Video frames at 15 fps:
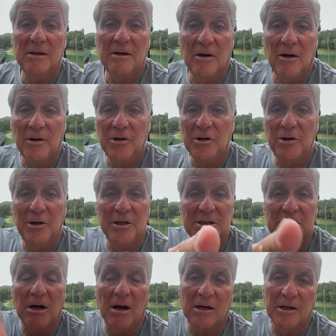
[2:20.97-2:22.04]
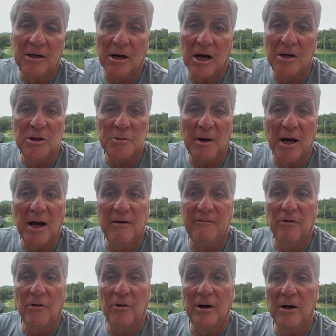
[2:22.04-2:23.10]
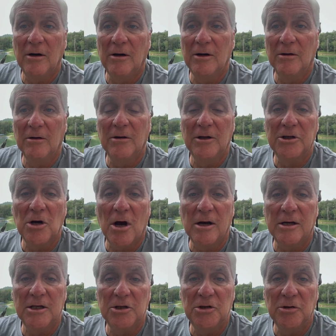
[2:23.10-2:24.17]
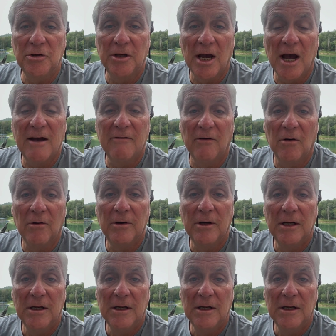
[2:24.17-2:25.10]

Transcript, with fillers: All you're doing is talking. Yeah, I use my iPhone. You're only talking to the iPhone.